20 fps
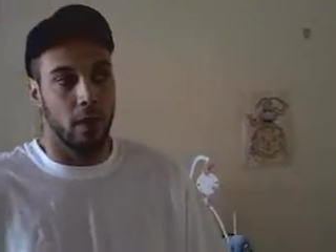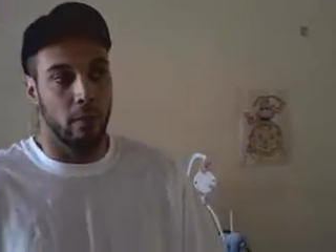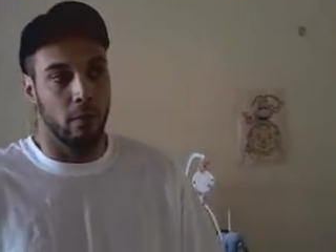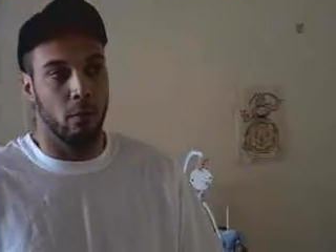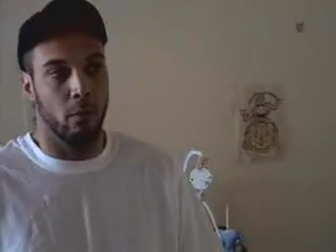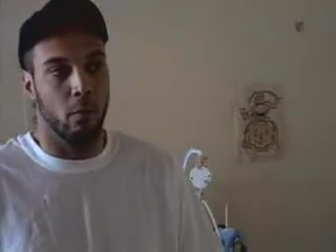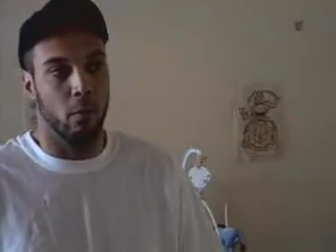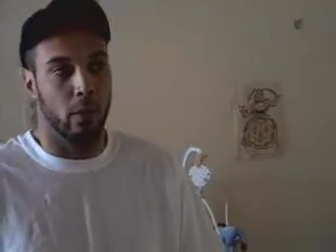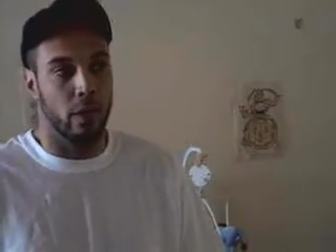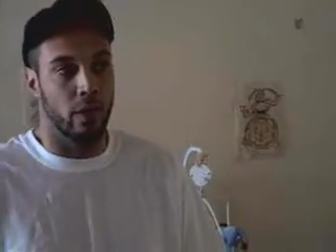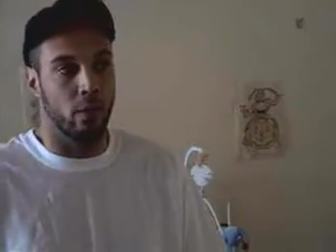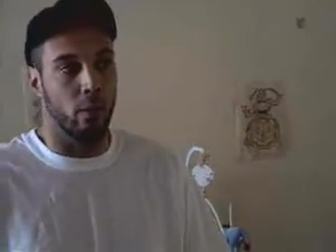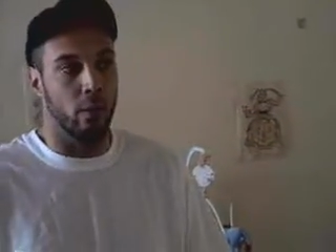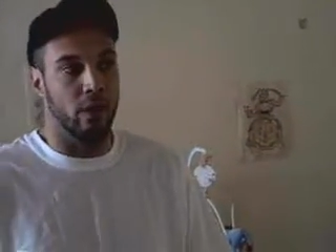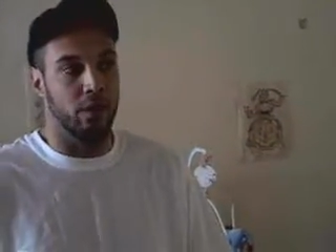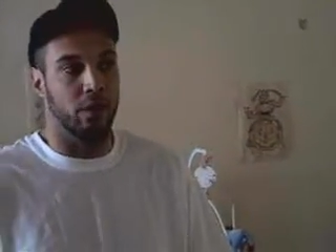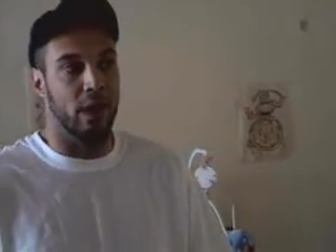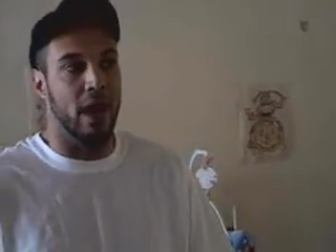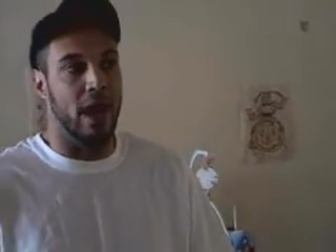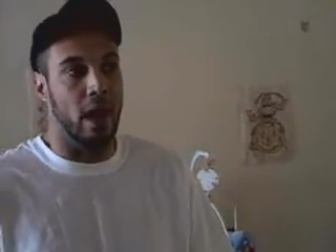
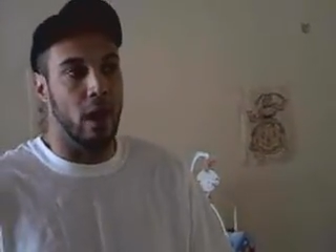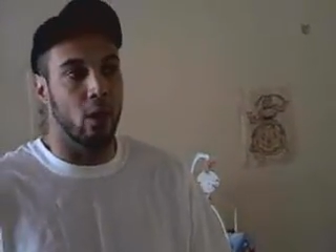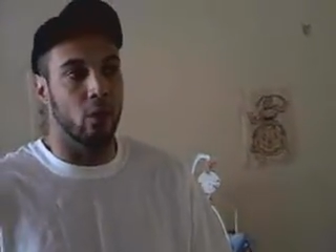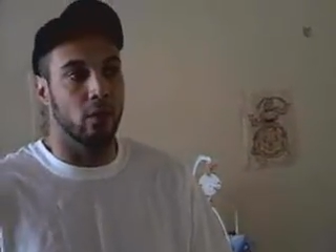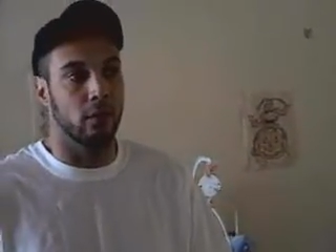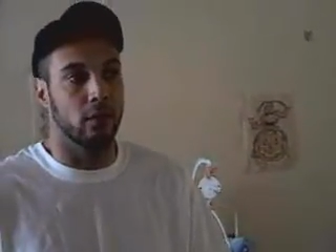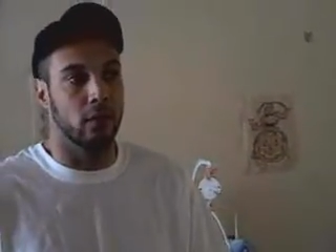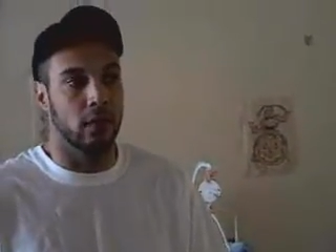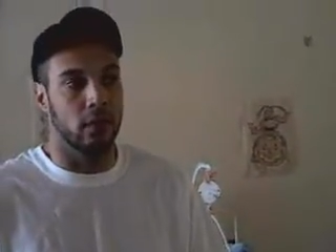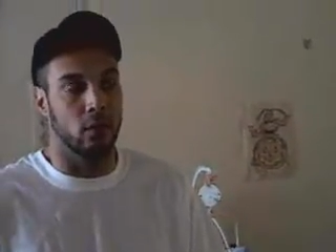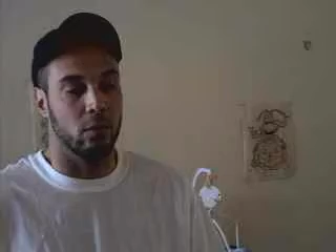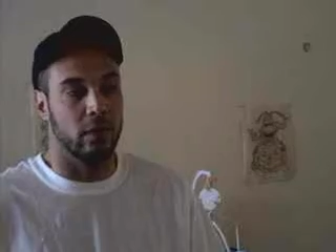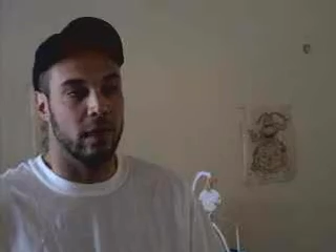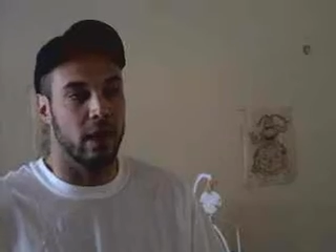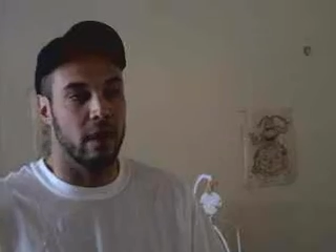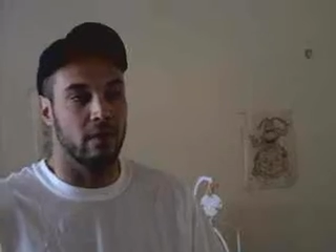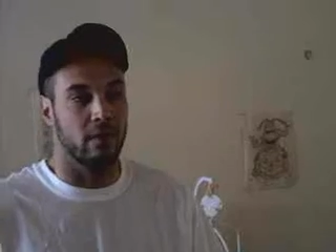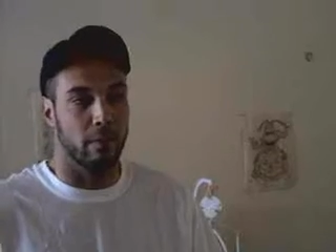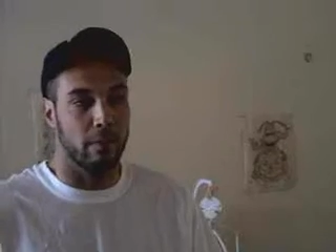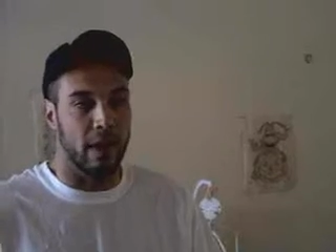without the okay
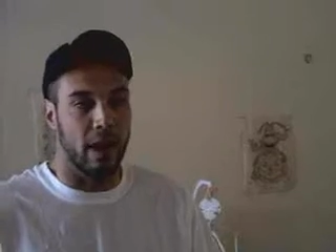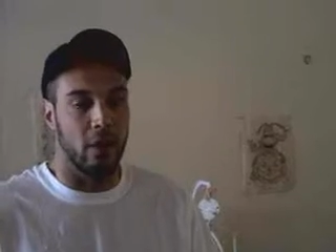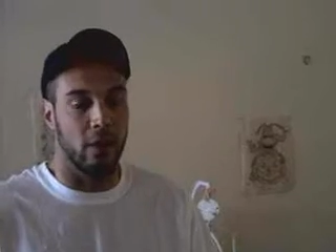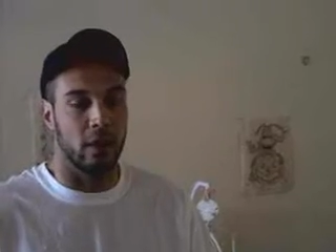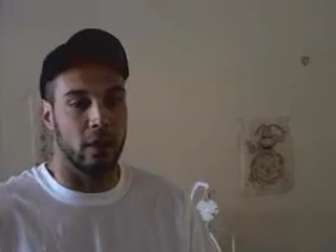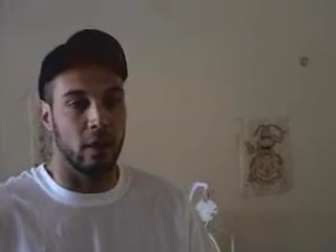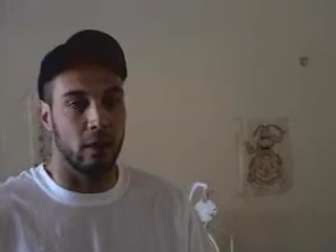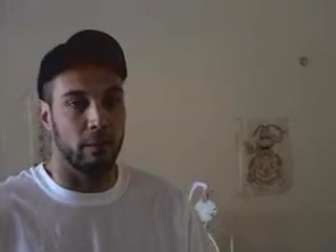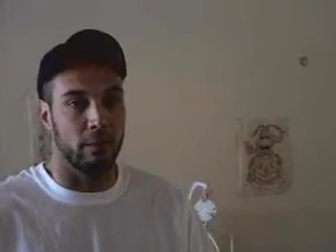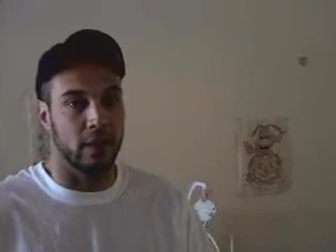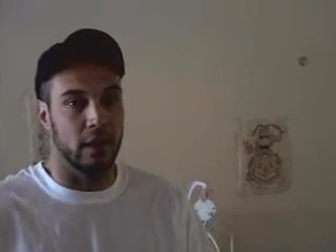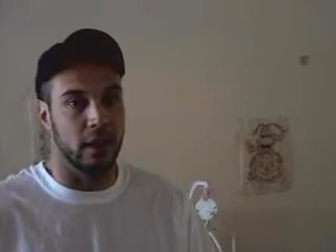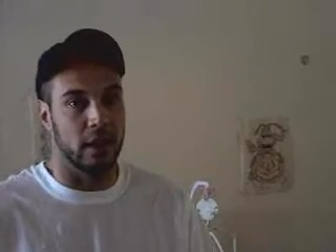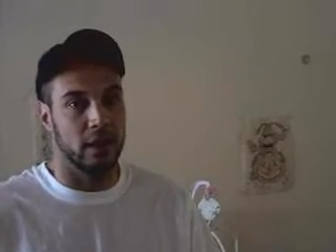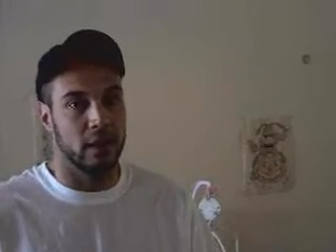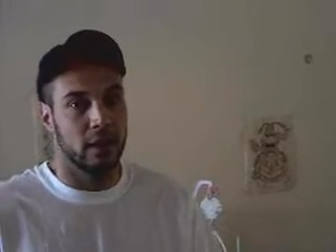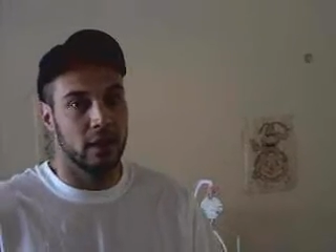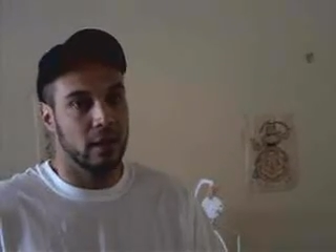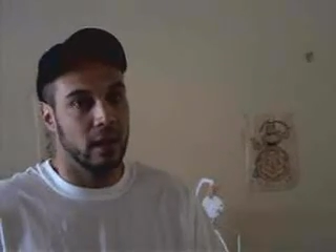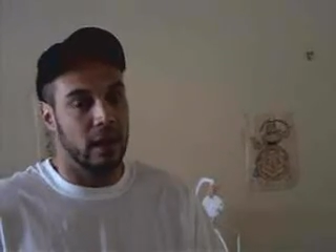of the power company,
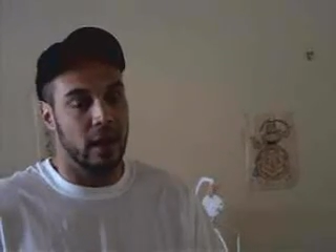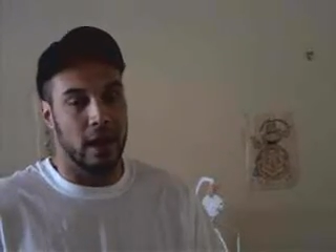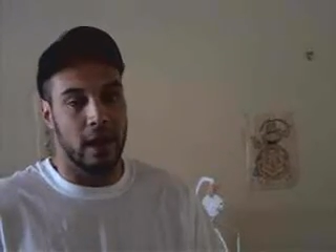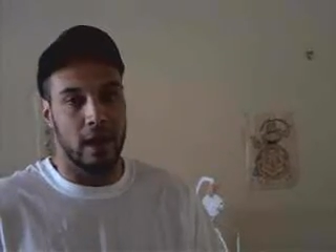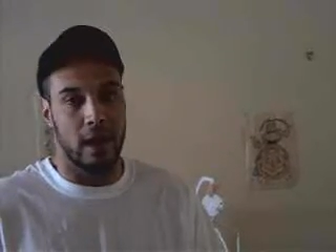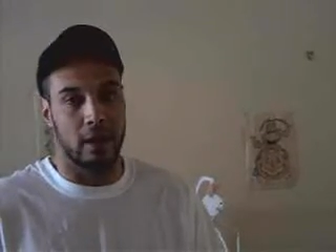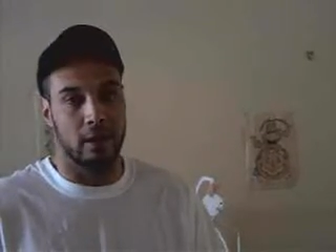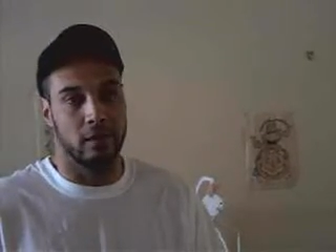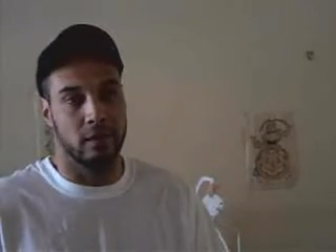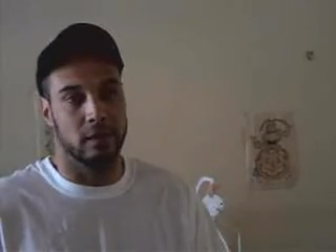and